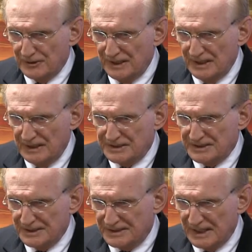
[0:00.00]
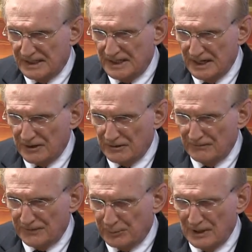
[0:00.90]
it is to take care
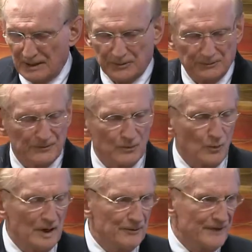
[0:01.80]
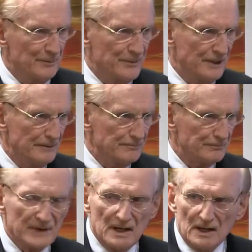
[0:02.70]
of the problem. Why would that be?
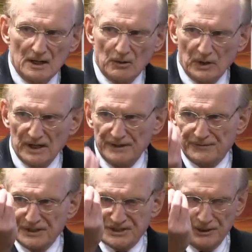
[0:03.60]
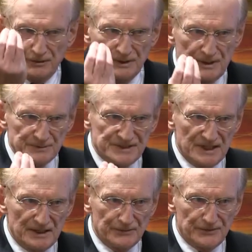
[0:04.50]
Well, if the stone comes
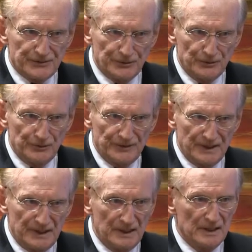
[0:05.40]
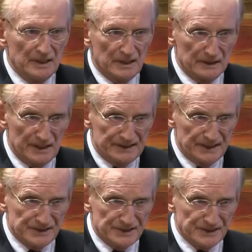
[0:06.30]
down through the
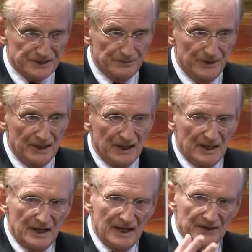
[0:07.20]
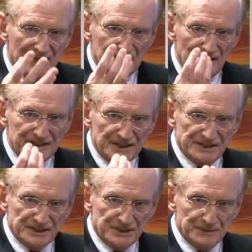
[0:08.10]
collecting system, and that collecting
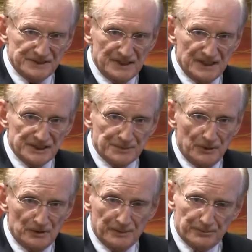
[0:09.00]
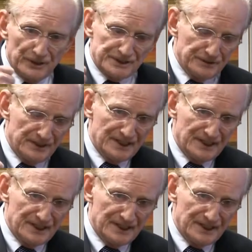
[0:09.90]
system is getting smaller, pretty soon it